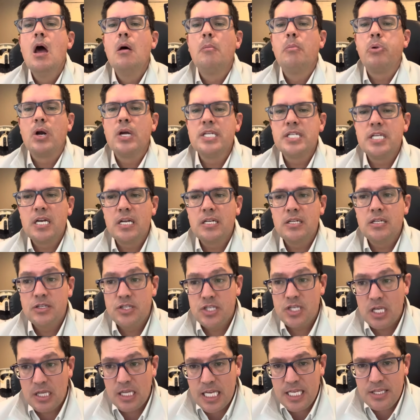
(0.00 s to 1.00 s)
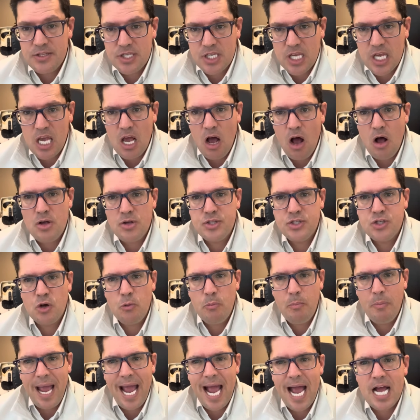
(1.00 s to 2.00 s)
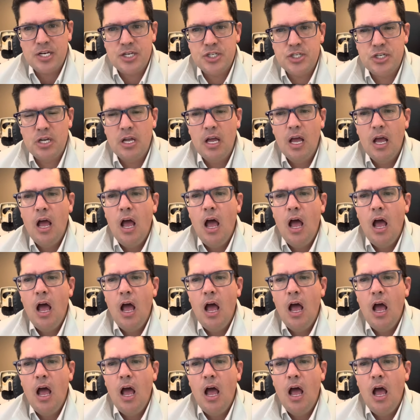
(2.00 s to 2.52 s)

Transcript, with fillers: President Zelensky also bashed